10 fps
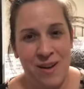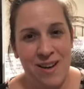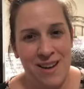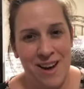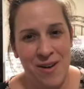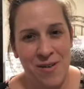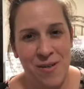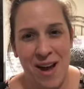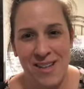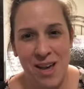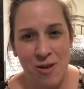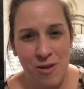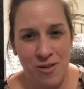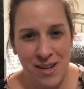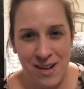Now, I
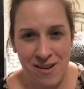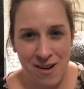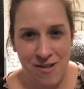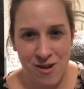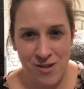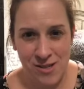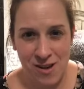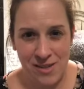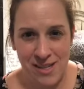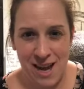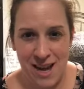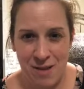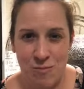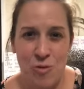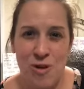tell the kindergartners all the
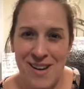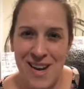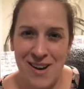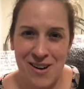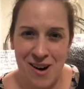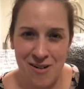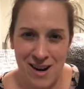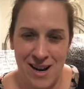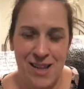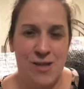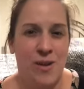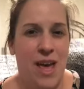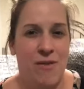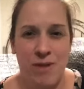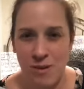time, we're in kindergarten. It's
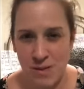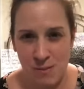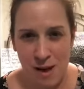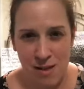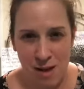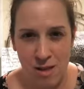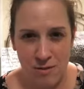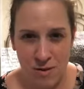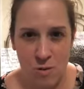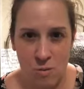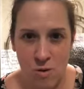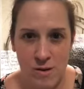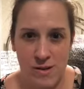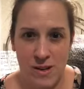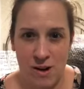okay if we don't spell all of our
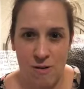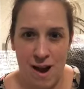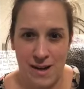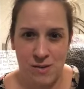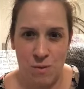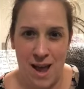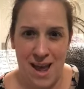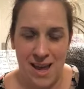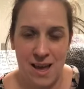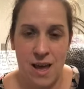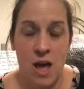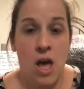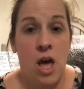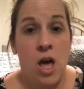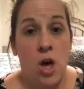words the correct way.
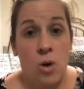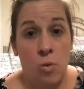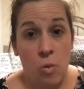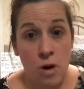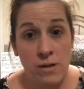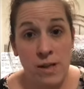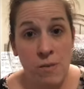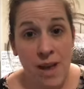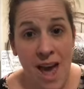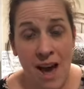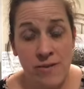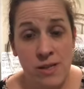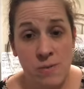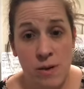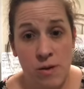Words that we have to
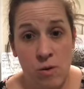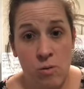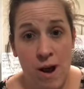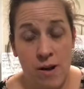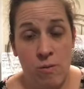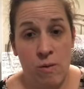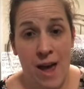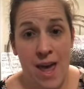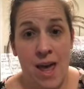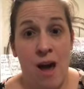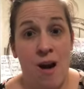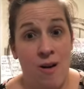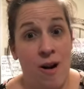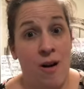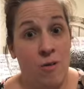spell the correct way are
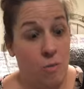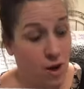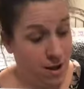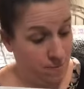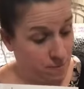our what?